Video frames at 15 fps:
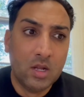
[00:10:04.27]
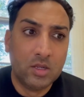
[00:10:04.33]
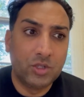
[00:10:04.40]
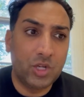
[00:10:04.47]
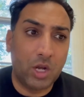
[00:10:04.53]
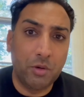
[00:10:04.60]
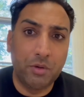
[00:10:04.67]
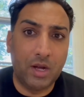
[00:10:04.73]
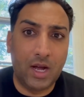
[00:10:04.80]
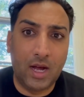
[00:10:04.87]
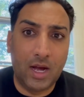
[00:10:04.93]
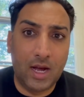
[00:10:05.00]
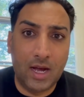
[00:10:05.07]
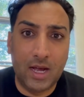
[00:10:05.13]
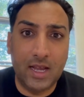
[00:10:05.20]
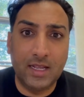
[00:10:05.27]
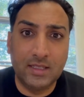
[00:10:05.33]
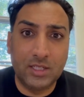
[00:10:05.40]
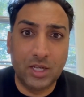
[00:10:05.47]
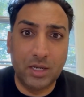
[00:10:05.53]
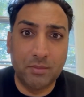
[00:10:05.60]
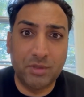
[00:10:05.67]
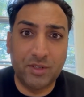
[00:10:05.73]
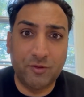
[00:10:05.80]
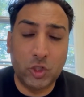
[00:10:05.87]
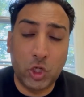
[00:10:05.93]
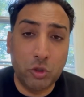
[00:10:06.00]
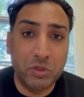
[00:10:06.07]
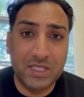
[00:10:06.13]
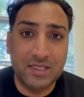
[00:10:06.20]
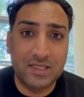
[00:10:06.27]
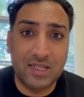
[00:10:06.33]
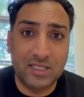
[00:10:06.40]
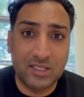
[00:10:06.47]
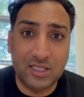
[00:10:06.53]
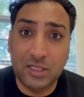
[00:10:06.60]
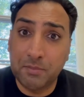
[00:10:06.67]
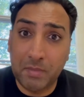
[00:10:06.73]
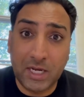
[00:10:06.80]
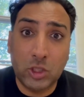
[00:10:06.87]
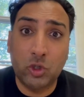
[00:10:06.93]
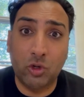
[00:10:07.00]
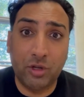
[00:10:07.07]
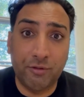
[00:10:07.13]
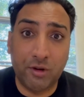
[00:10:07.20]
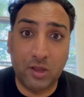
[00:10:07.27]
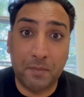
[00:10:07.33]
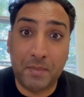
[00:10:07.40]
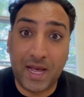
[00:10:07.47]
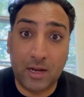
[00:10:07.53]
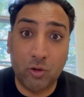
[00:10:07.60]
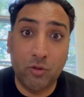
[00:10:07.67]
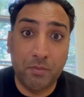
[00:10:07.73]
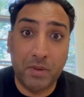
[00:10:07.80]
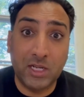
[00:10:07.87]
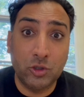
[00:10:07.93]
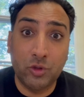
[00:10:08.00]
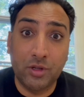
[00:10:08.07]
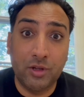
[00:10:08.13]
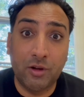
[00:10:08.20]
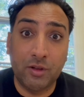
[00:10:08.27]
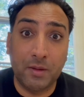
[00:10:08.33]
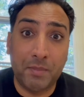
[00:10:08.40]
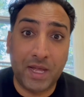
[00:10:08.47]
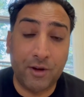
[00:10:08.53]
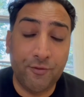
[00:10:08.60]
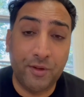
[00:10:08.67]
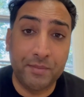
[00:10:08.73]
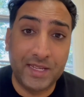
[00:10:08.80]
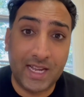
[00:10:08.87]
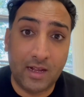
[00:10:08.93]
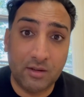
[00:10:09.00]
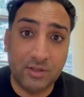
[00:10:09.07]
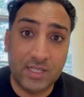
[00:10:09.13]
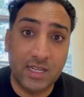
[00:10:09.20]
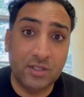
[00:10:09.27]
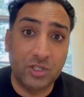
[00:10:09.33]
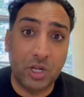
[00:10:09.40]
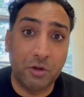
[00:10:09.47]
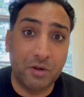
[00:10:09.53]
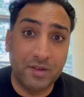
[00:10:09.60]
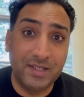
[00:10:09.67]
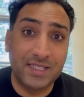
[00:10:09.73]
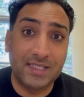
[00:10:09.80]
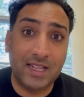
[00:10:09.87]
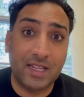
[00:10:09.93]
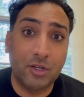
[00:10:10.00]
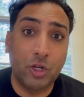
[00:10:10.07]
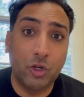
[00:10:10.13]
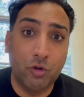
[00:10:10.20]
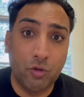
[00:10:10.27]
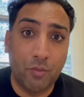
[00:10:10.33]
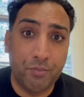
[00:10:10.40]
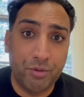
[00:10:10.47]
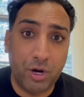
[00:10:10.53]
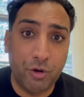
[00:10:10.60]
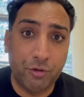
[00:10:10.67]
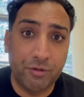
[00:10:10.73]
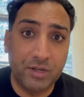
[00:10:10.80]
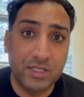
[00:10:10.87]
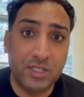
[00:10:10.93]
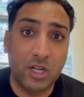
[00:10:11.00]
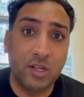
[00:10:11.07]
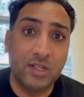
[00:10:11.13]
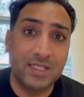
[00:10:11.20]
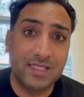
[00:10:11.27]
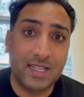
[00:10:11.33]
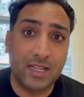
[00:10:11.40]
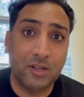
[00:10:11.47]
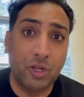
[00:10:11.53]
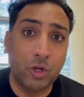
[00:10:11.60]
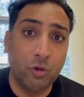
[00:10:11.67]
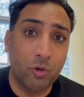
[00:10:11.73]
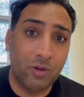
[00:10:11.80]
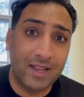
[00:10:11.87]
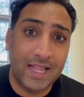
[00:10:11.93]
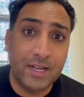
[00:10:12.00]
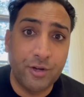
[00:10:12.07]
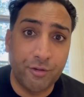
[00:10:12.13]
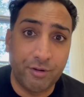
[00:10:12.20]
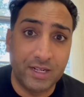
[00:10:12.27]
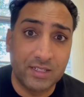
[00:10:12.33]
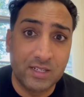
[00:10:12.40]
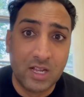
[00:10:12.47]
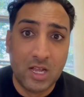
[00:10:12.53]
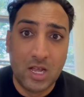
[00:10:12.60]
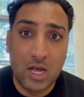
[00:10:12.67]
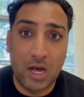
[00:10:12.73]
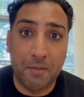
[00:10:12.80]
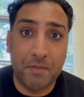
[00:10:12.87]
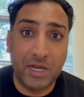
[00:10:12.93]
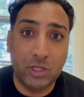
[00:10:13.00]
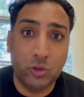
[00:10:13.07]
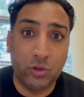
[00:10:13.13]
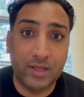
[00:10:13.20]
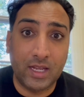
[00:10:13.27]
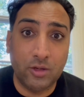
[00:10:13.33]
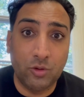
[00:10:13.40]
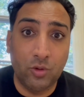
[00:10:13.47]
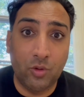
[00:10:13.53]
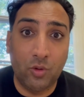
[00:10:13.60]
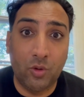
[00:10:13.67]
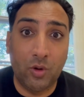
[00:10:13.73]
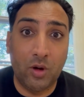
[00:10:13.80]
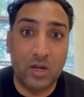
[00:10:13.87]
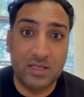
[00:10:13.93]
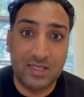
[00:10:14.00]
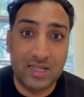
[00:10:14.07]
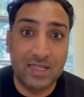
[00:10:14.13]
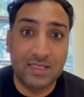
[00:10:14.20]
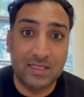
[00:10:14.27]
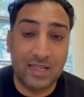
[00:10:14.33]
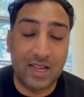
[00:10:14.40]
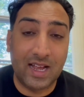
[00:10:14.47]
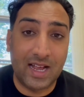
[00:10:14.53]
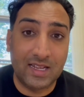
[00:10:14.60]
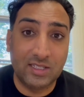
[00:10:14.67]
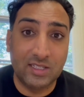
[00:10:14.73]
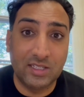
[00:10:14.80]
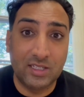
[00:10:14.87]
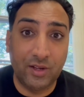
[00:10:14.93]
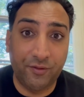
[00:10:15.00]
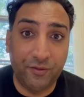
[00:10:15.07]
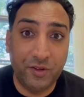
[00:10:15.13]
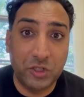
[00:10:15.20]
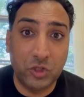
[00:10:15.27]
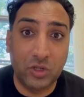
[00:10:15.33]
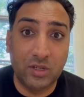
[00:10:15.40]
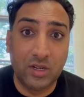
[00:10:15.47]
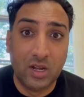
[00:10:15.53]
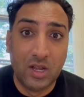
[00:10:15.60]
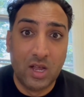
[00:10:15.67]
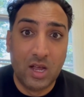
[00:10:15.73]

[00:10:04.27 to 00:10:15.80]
So in terms of choosing solicitors, make sure they're on the panel. Make sure they're on the panel from the outset. So understand who your broker is, understand who your lender is, and make sure that your solicitor has the sufficient